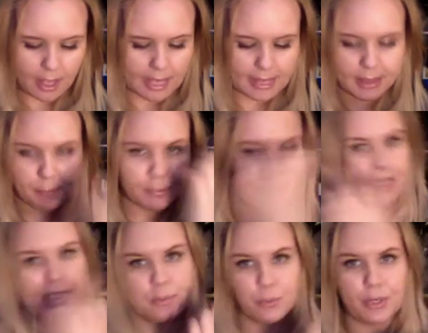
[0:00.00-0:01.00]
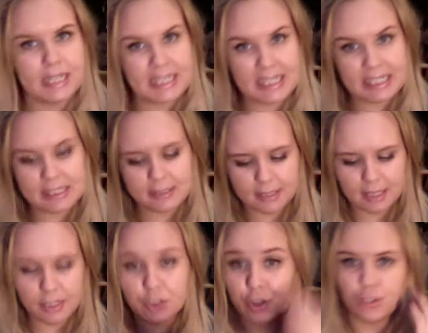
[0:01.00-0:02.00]
in the places where it needs
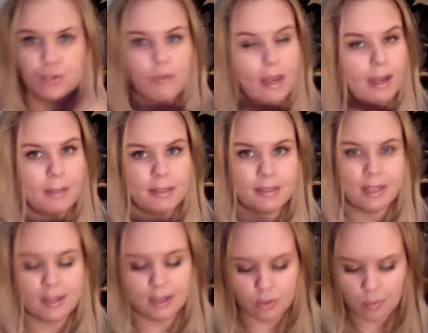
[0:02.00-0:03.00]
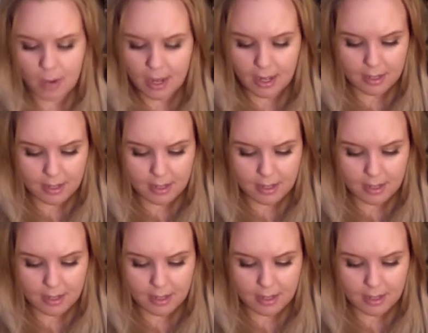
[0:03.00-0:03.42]
and doesn't dry out my skin elsewhere.